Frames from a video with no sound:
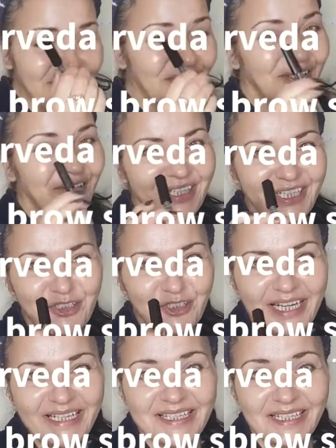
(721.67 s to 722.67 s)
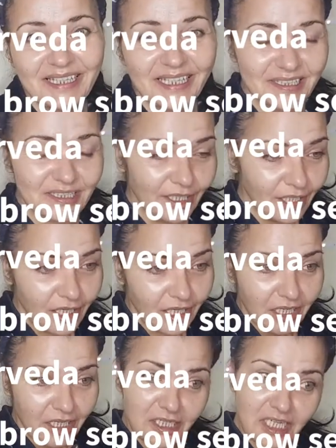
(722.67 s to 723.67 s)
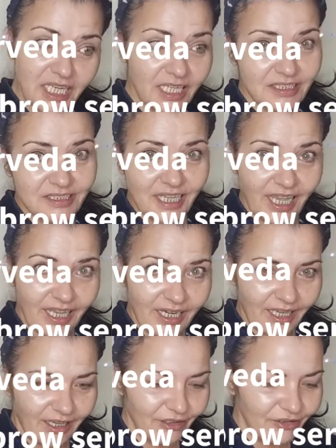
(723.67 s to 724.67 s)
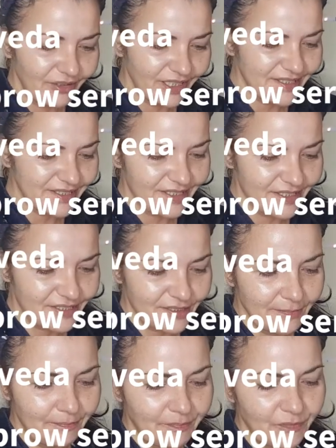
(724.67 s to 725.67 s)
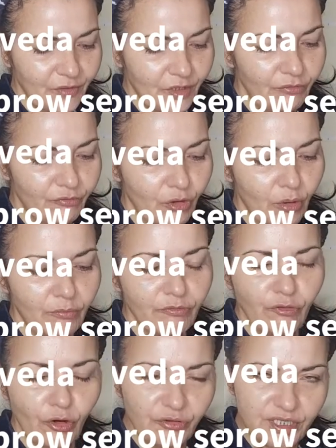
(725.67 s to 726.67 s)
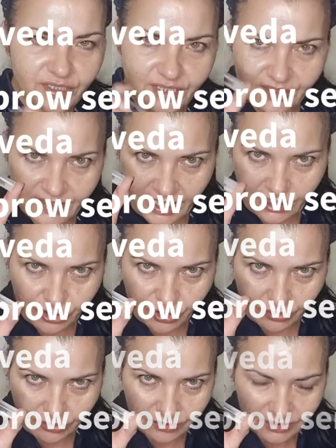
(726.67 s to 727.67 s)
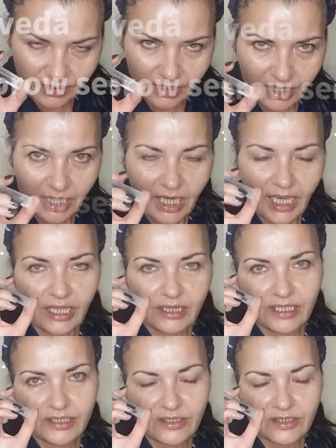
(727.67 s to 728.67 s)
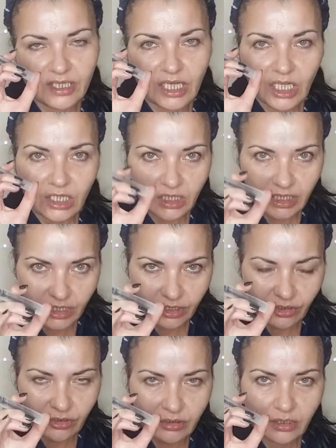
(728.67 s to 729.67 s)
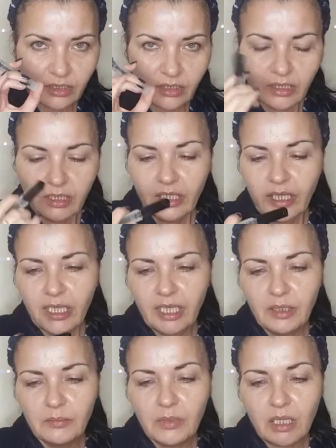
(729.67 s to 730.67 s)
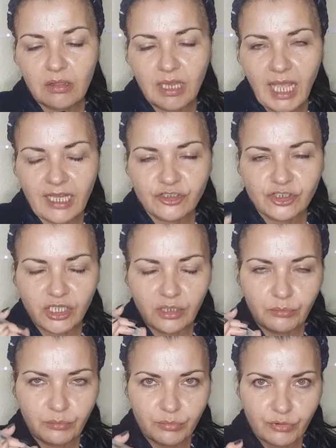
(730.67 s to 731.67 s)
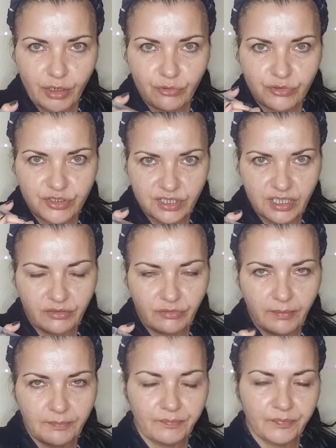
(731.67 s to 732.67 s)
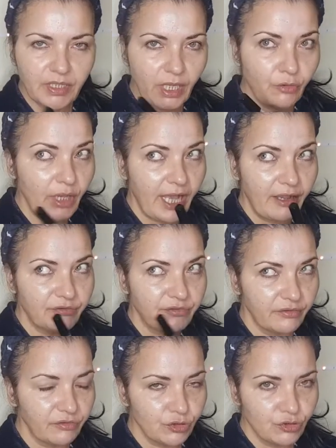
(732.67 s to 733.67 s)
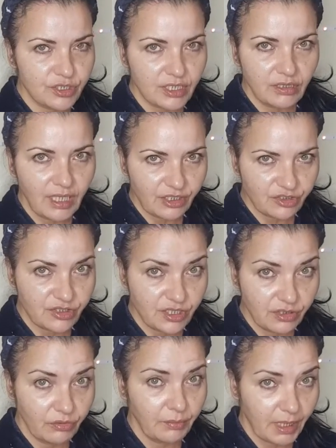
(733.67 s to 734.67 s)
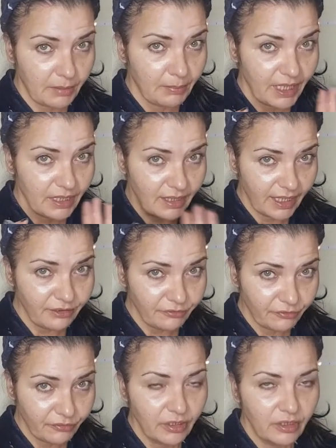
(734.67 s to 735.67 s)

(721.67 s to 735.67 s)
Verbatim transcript: I'm going to try and say this, Nayantara. This is from Forest Essentials, and this is a clear um, lash and brow serum. Now, I have never used a lash serum in my life.